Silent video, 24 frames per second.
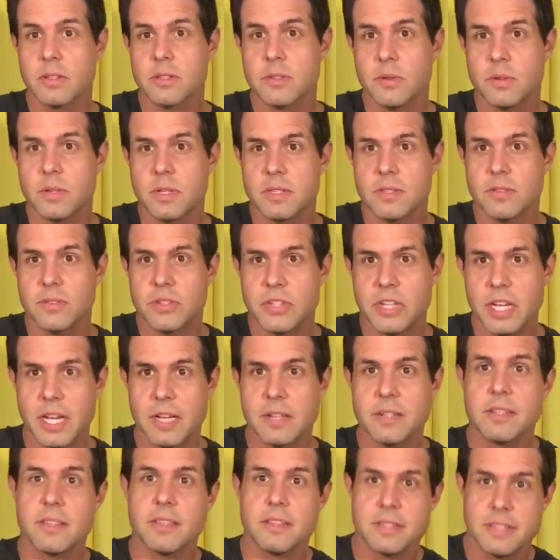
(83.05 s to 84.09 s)
so it doesn't
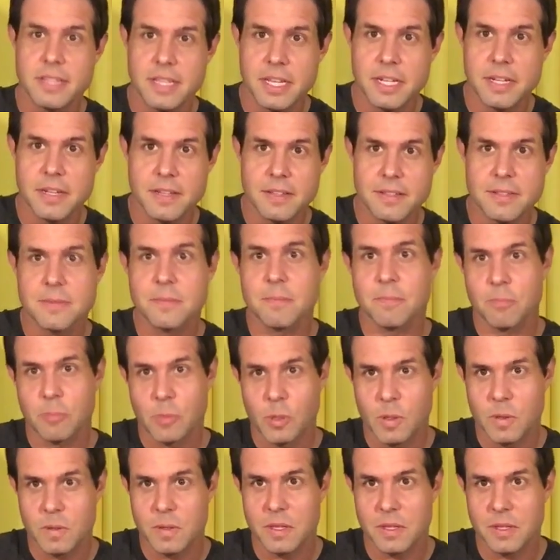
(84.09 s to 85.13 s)
change the C-ness,
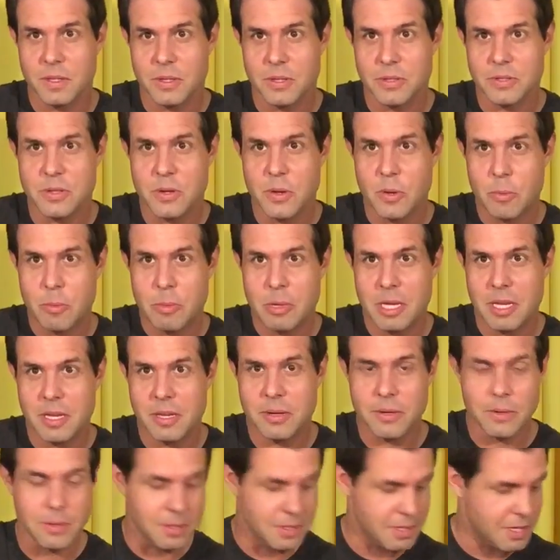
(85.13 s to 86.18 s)
good thing there's no P
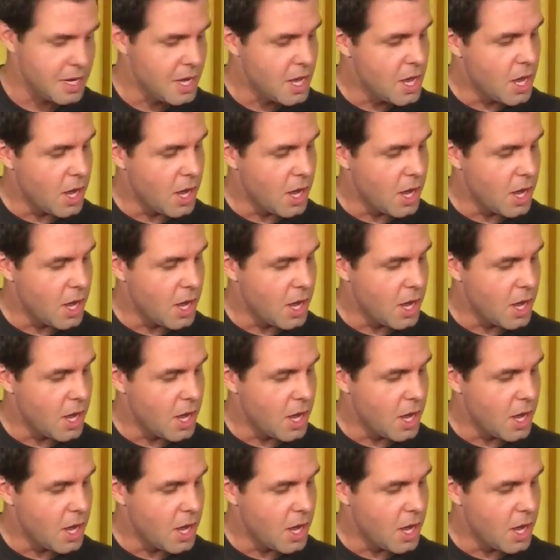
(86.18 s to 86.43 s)
chord,